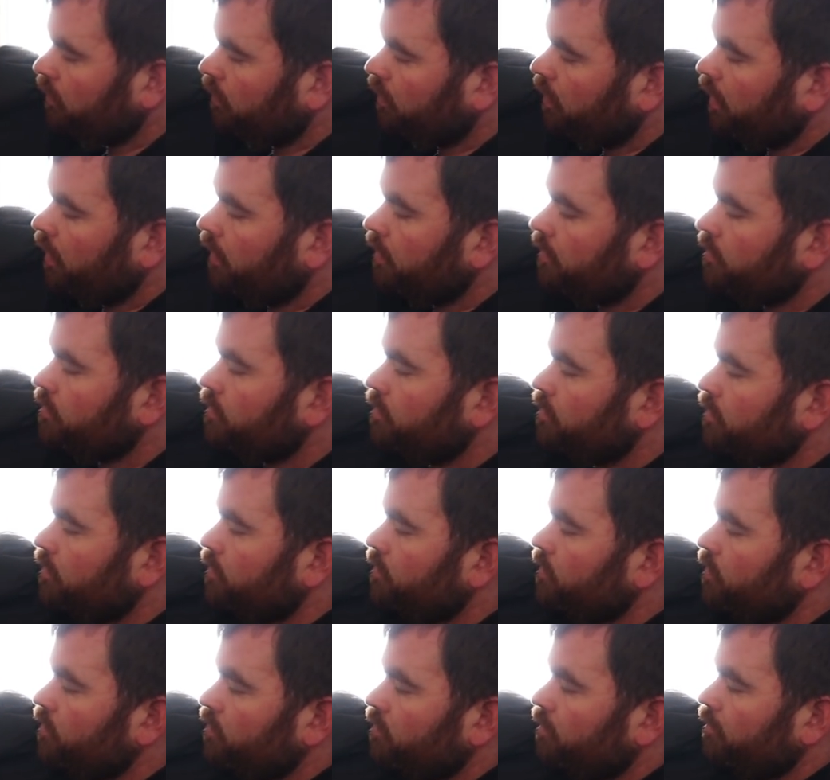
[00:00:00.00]
Okay, so
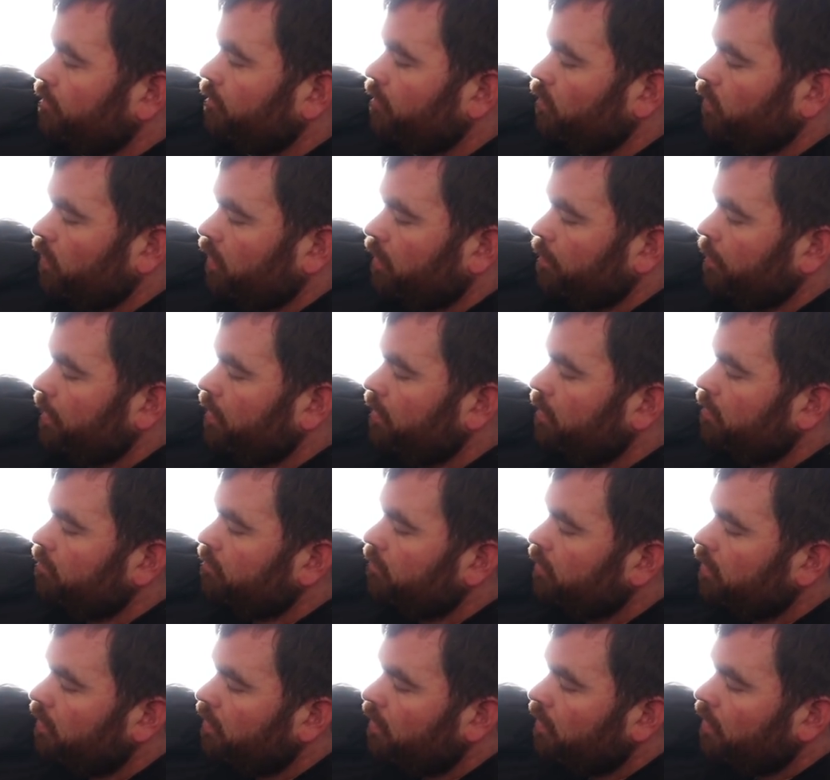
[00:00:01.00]
this is all falling apart.
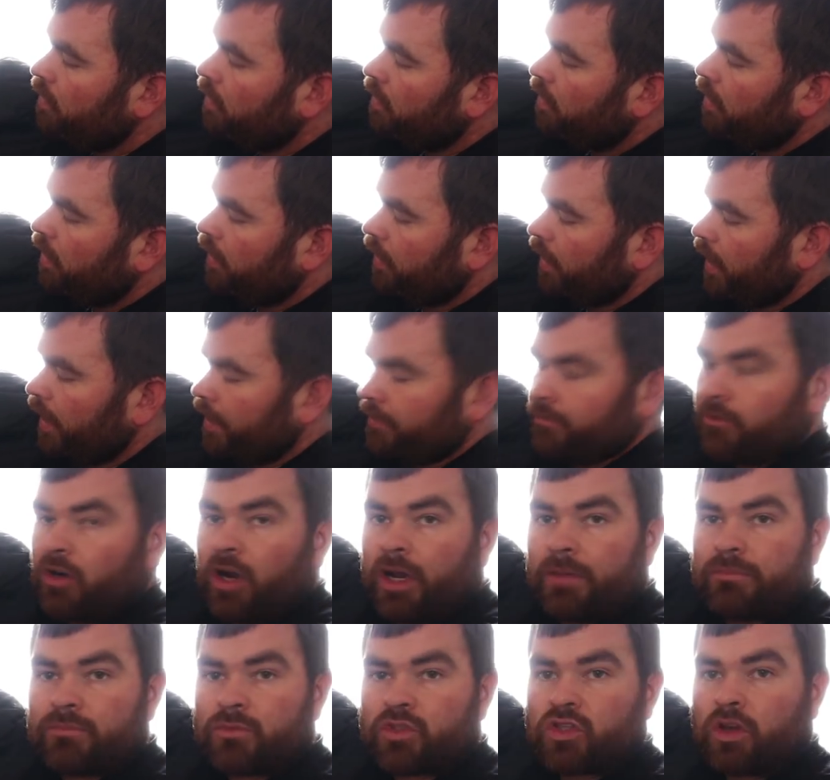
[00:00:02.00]
Okay,
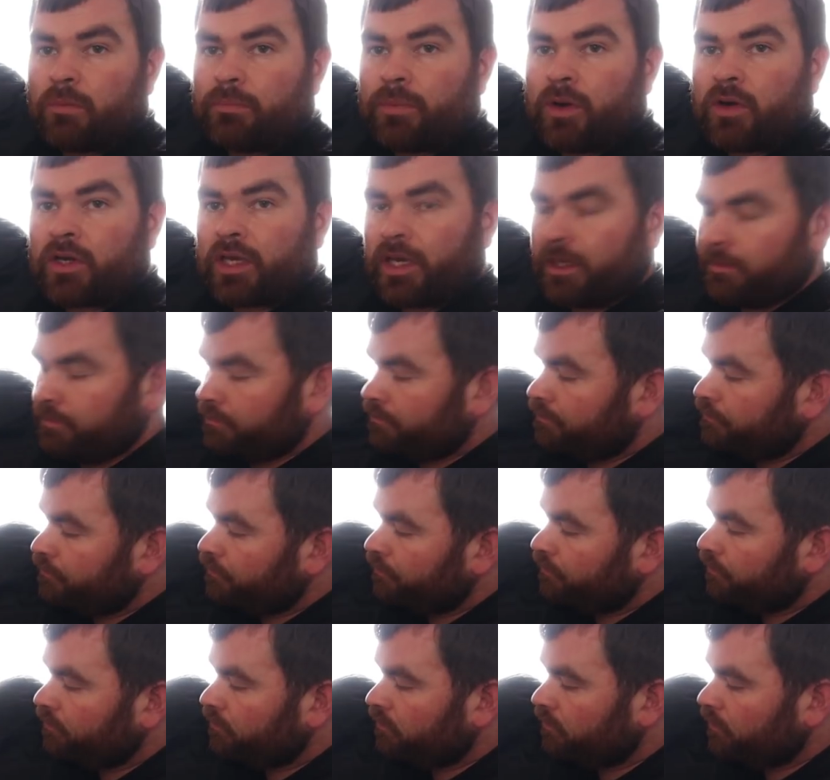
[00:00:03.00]
right, top pocket.
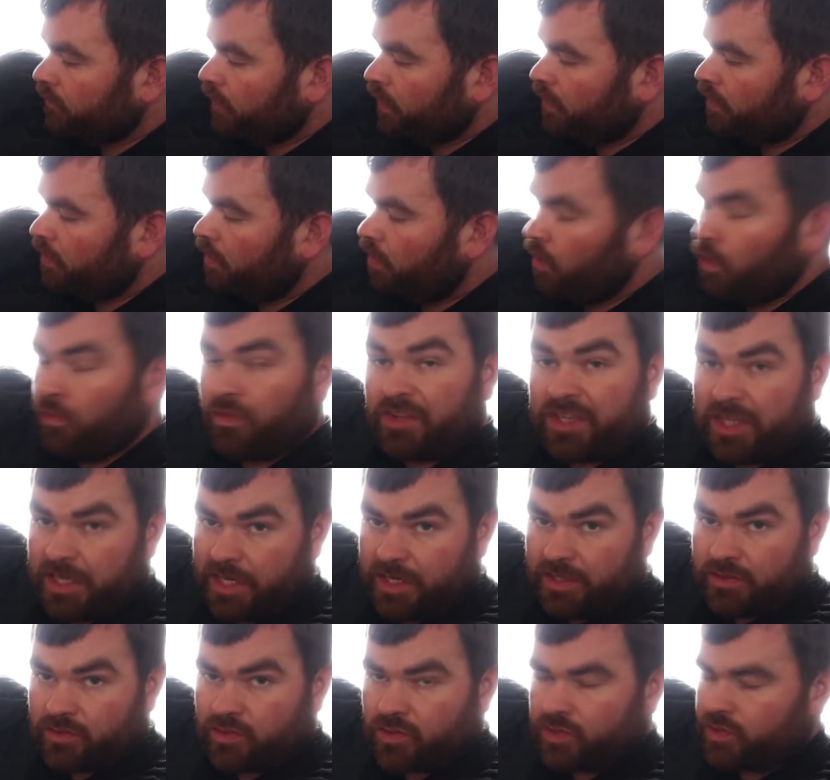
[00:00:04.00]
On
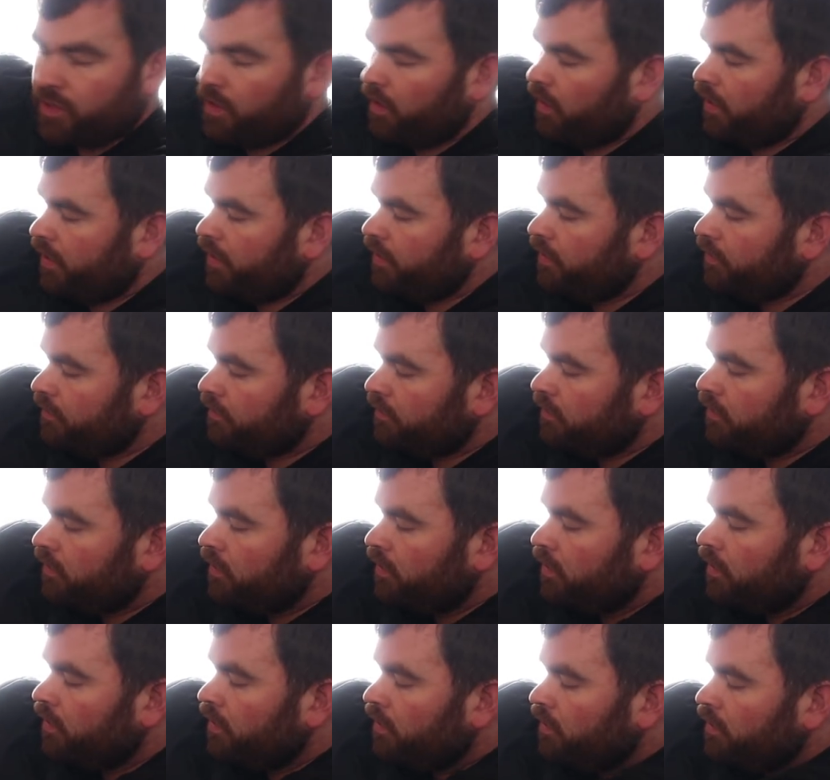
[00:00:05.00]
the inside
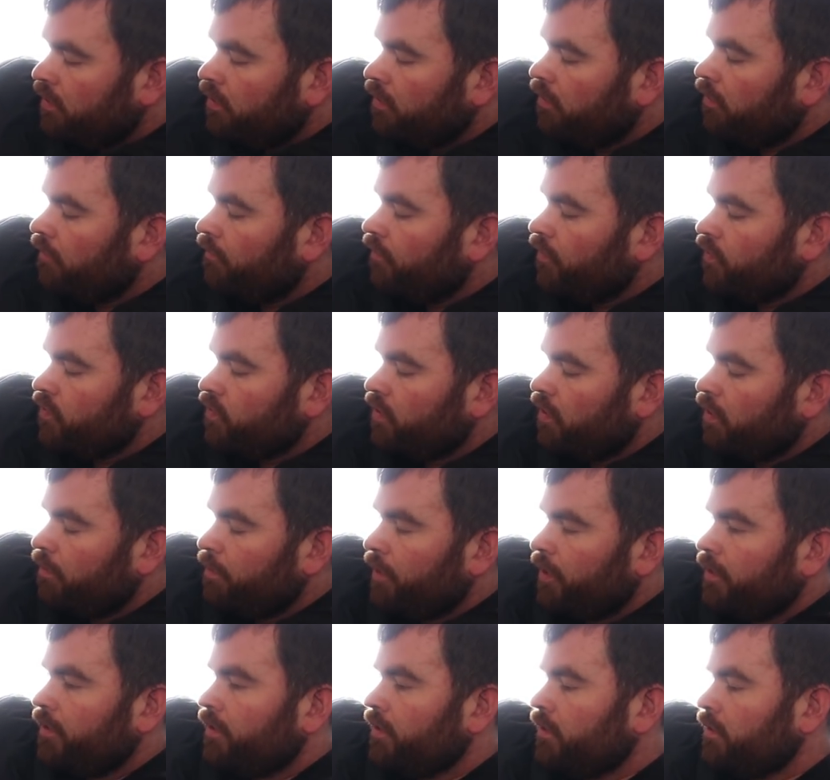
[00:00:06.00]
of the
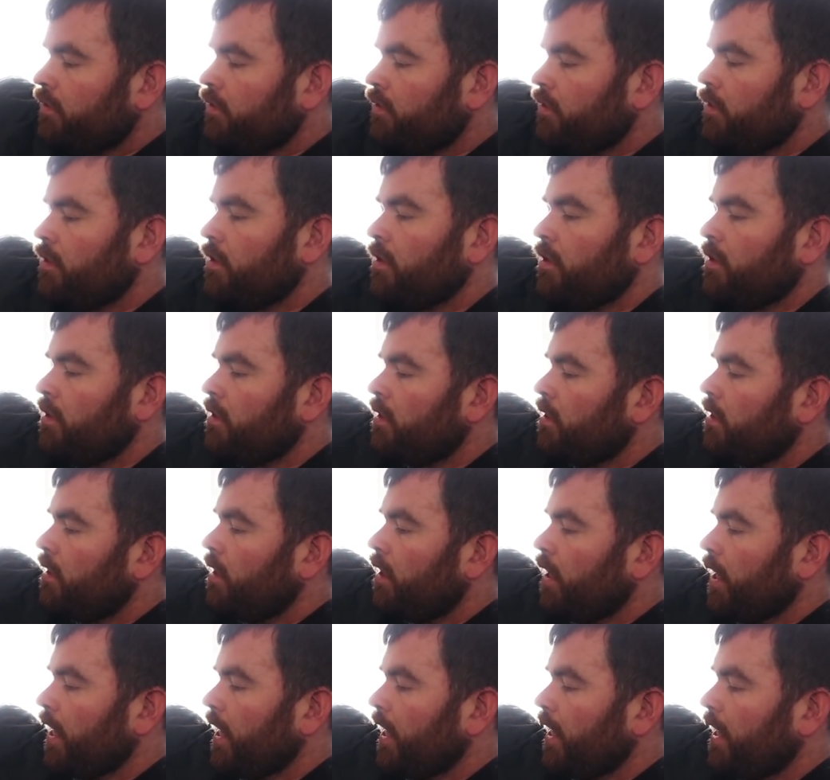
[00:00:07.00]
top,
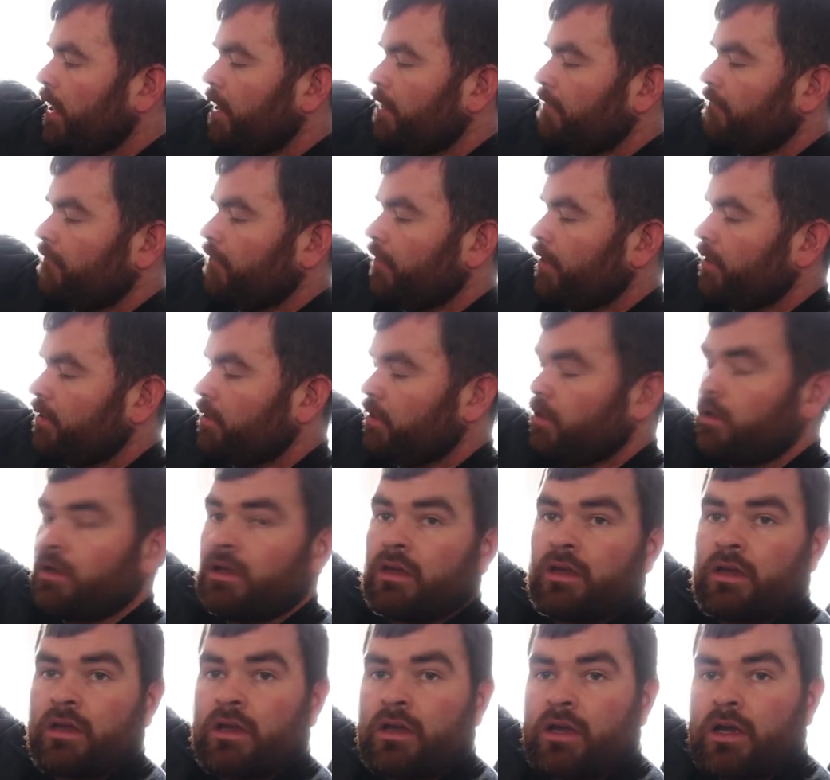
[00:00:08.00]
I have
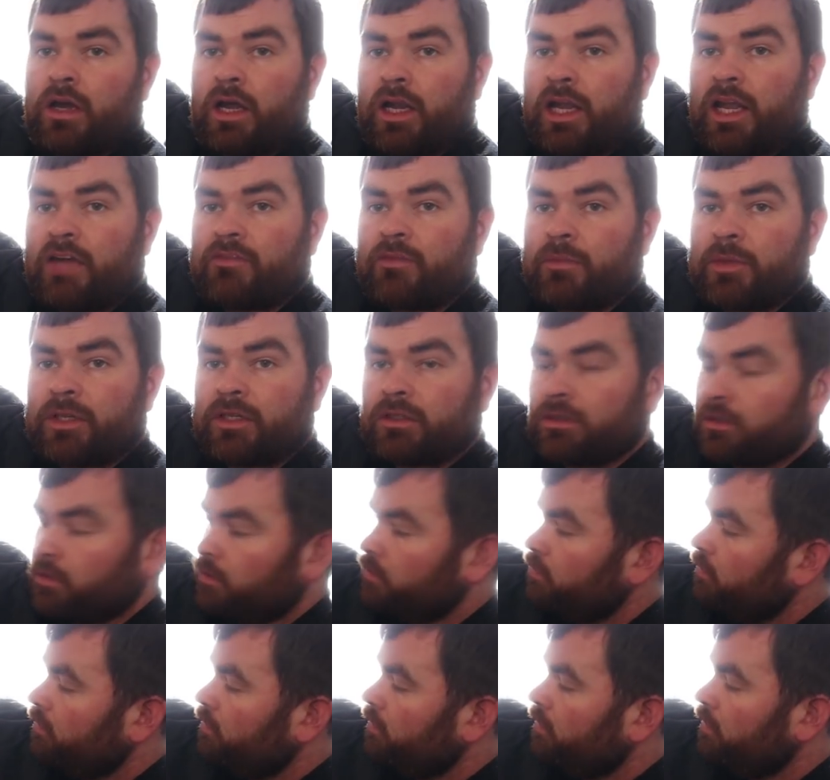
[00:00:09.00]
a Leatherman,
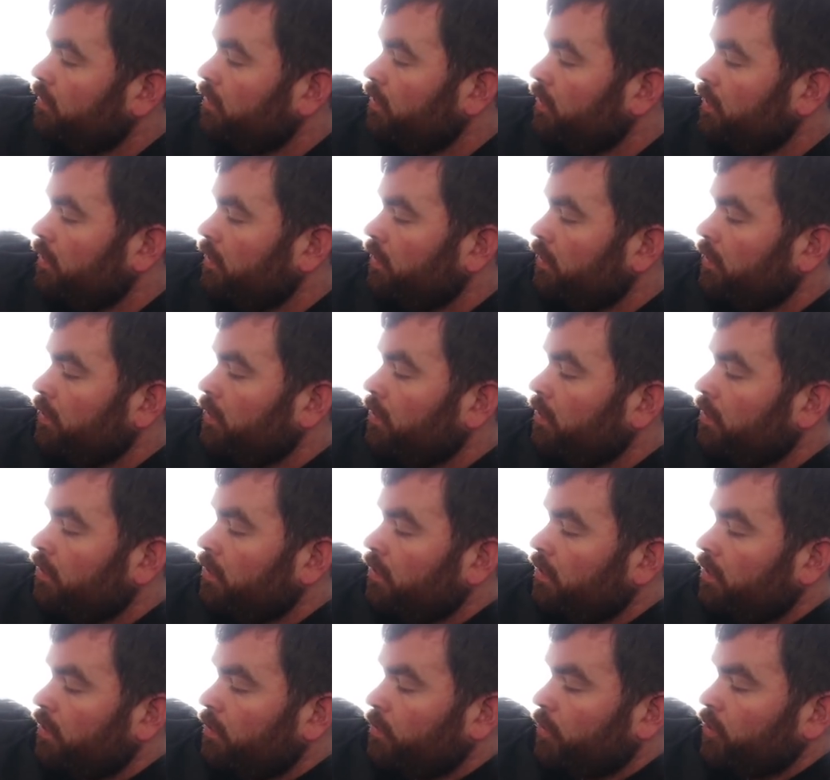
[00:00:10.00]

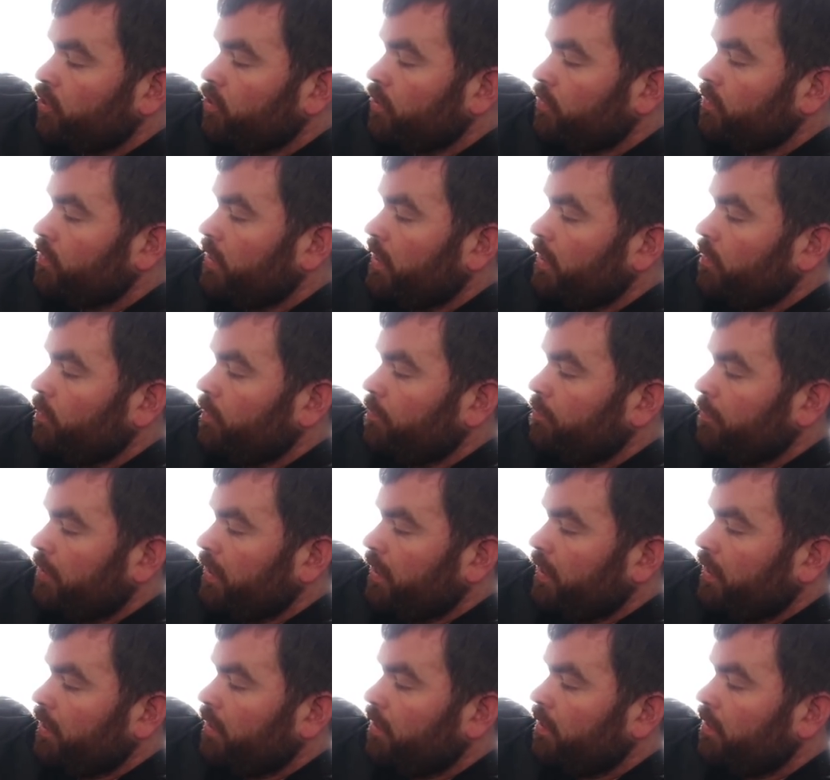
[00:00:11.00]
which I take with
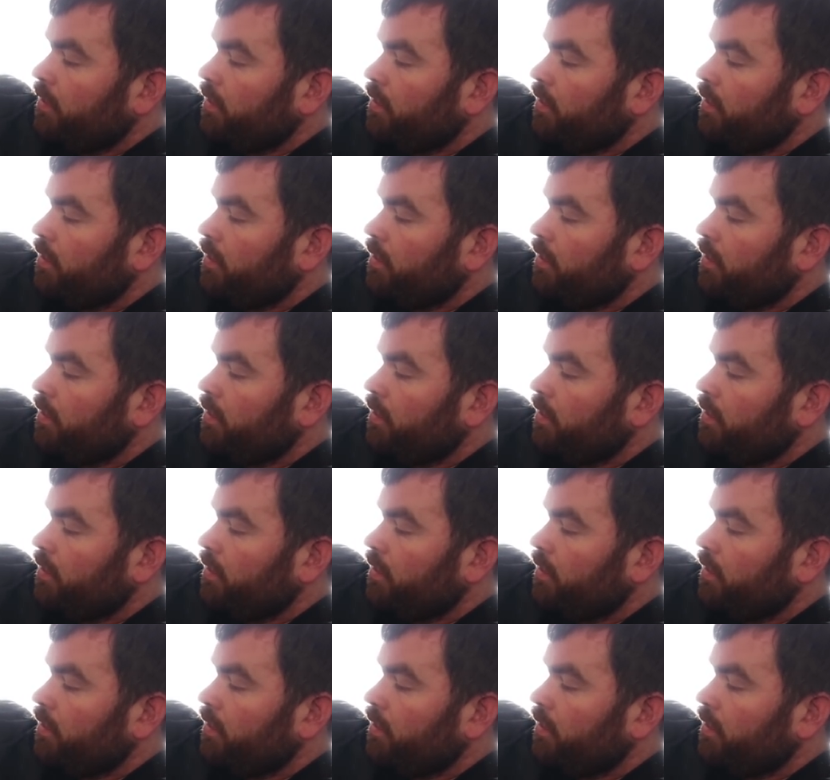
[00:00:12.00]
me.